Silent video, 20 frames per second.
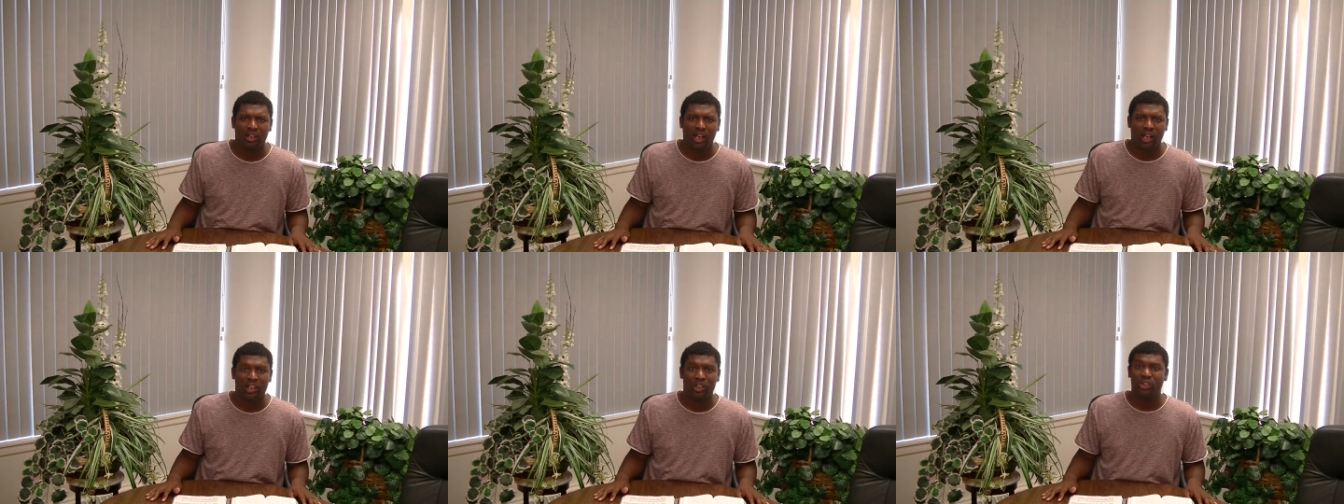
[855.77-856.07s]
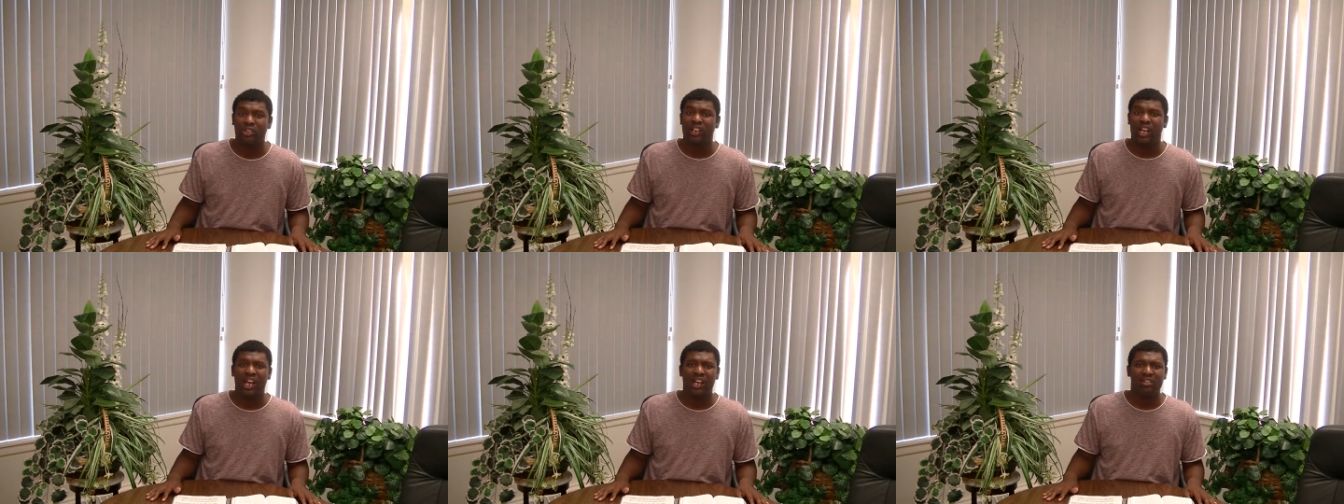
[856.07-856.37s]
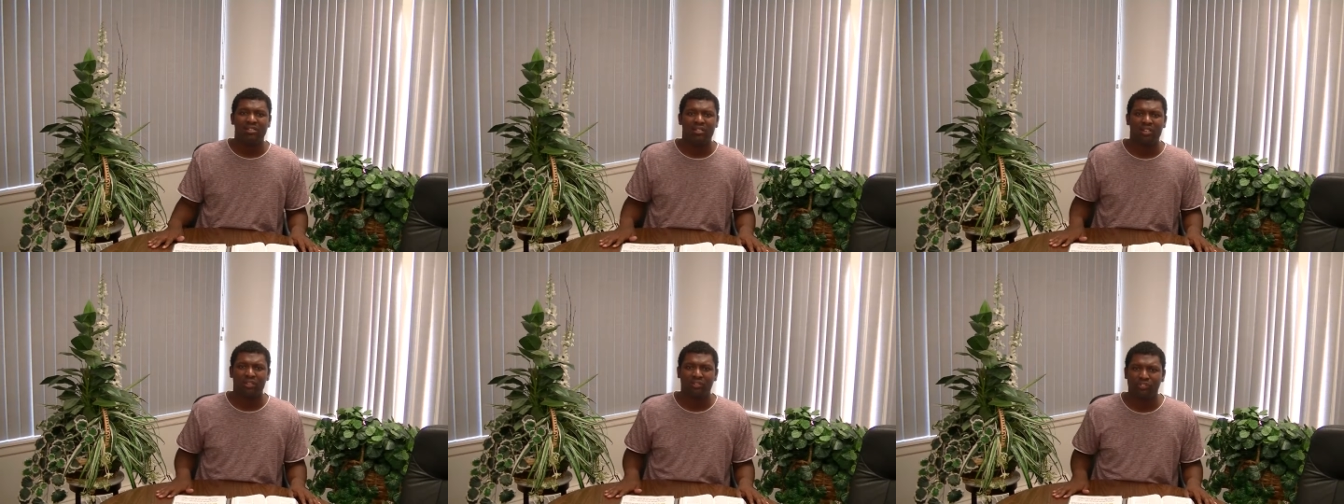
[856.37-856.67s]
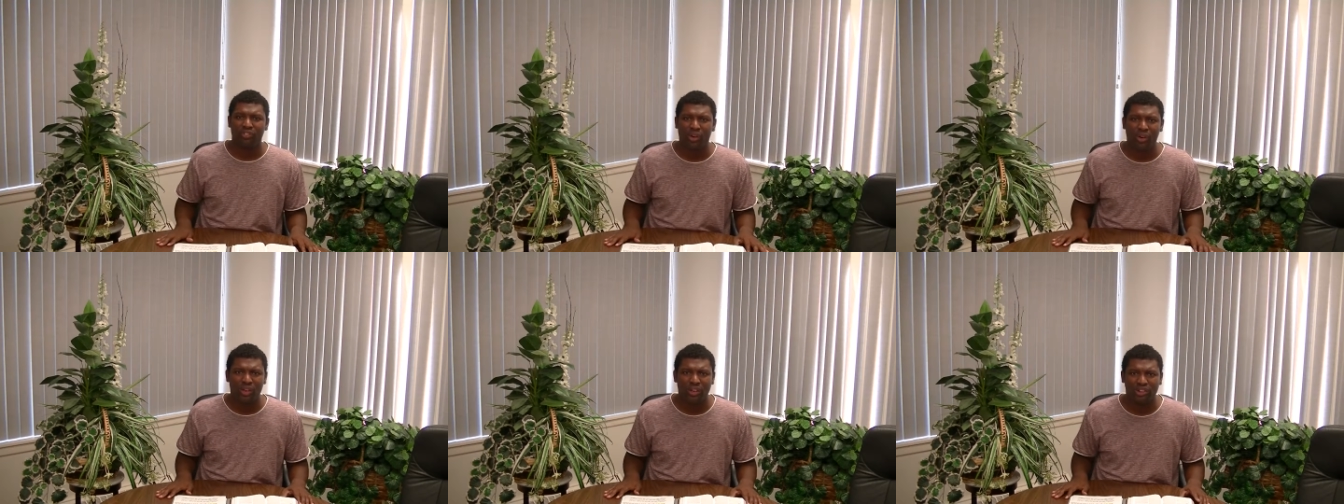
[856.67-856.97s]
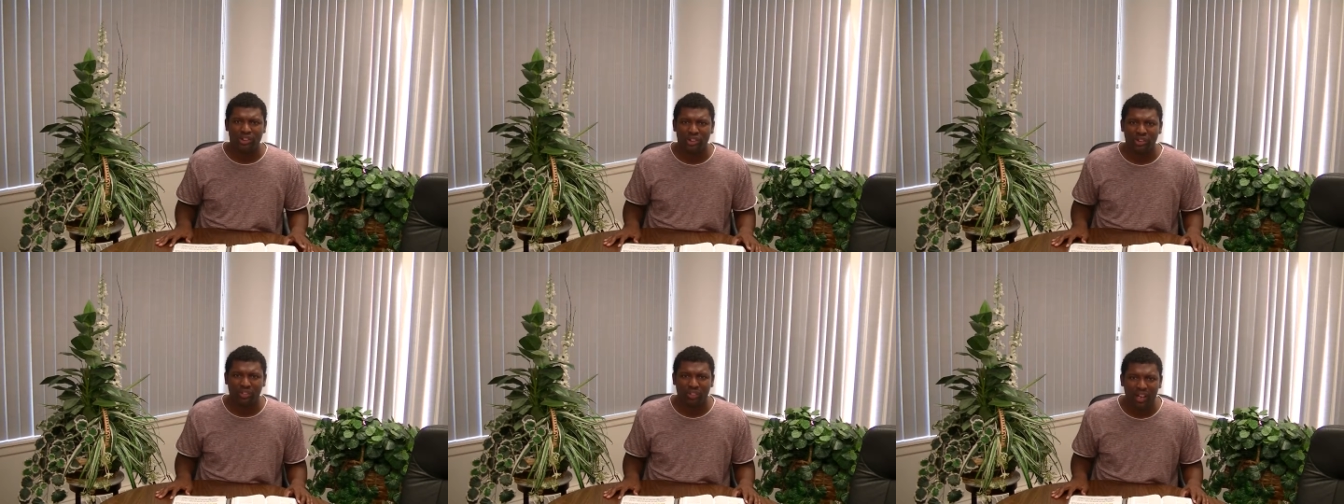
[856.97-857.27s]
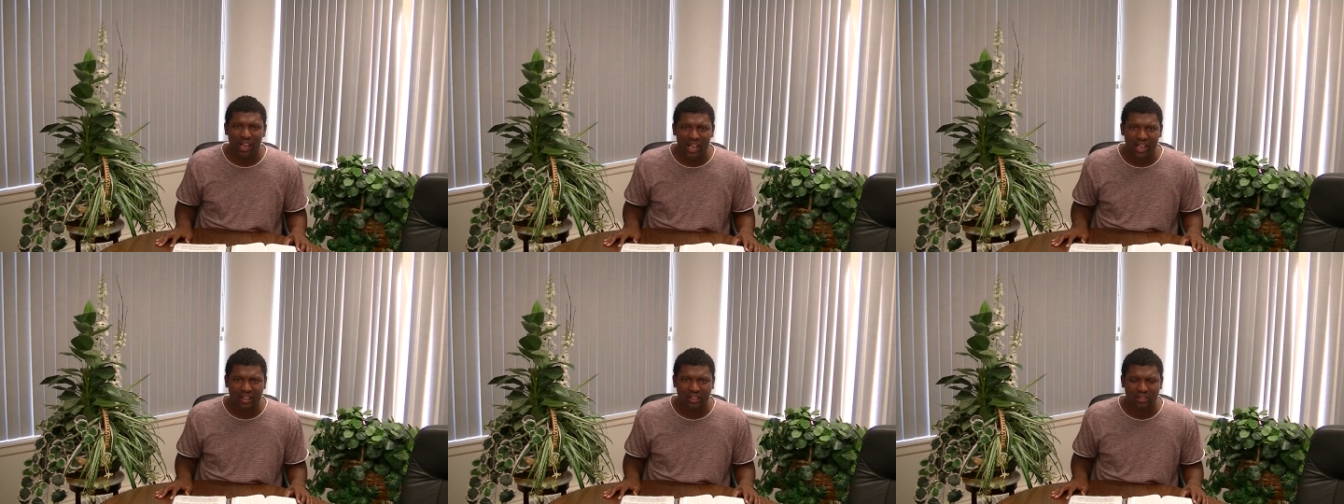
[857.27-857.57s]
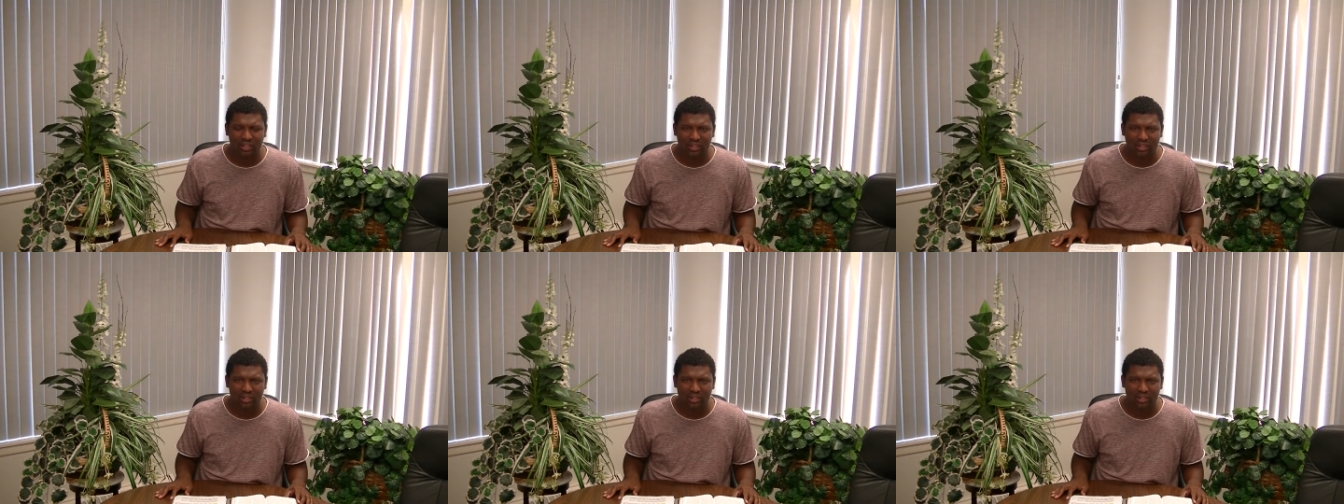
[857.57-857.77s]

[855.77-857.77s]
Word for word: And you can't even afford your rent